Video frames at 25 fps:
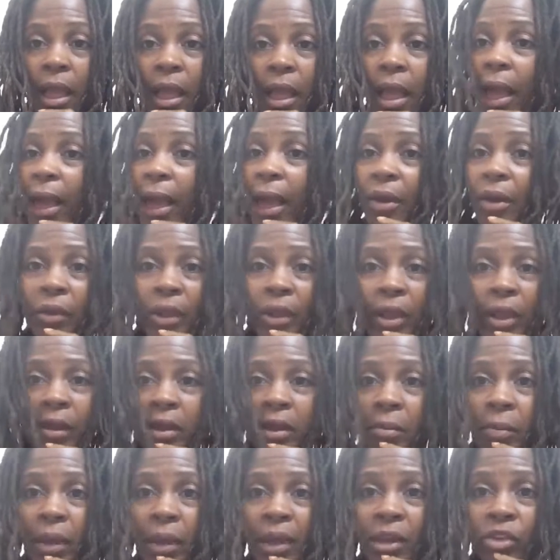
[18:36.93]
I don't hear
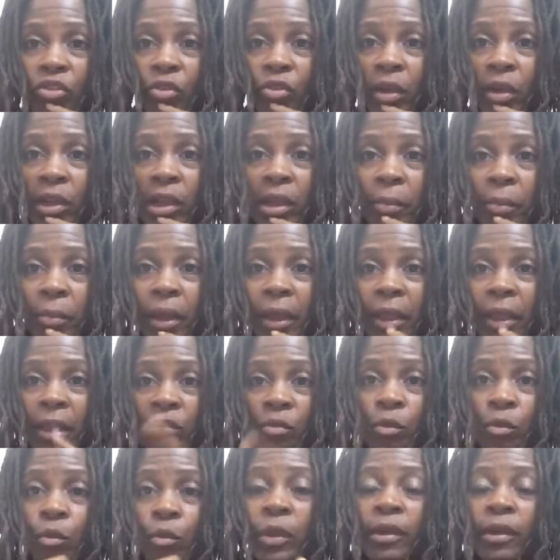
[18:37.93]
anybody talking about, here's
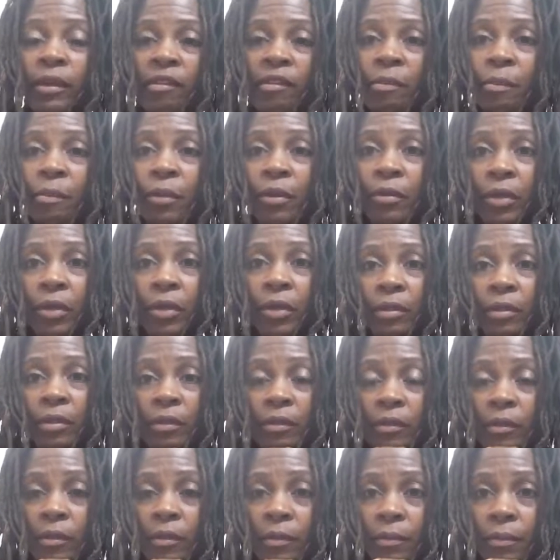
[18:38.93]
what we
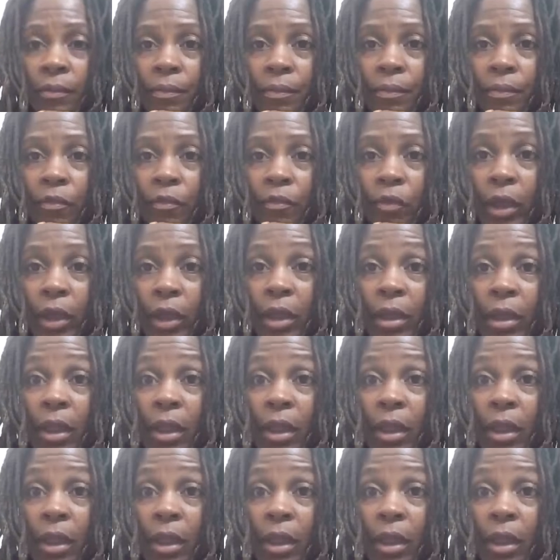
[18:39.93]
experienced, right?